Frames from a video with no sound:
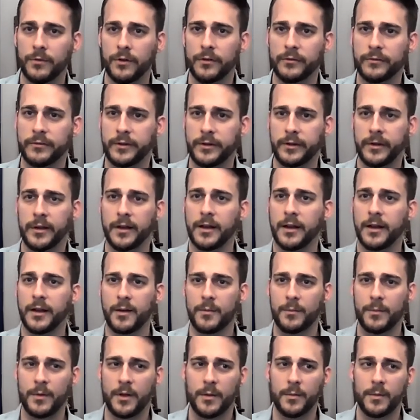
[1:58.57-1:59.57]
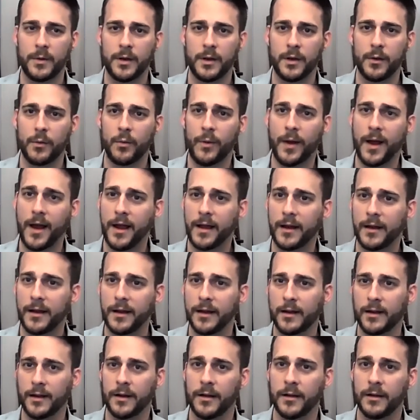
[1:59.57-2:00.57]
looking at maybe a
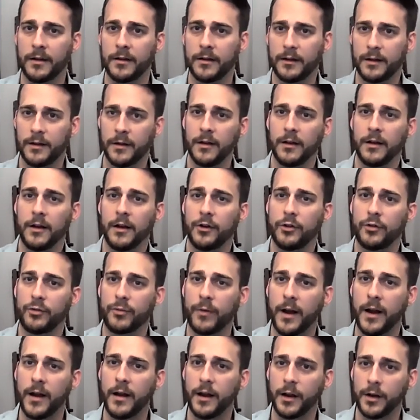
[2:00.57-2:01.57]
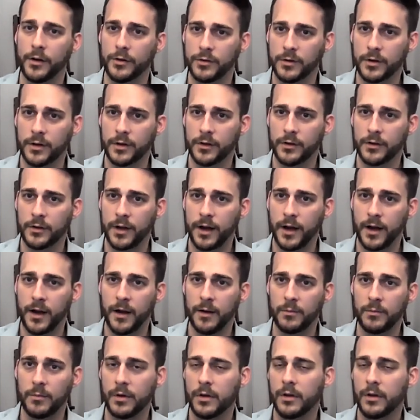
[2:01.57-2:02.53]
wagon and a train engine at the time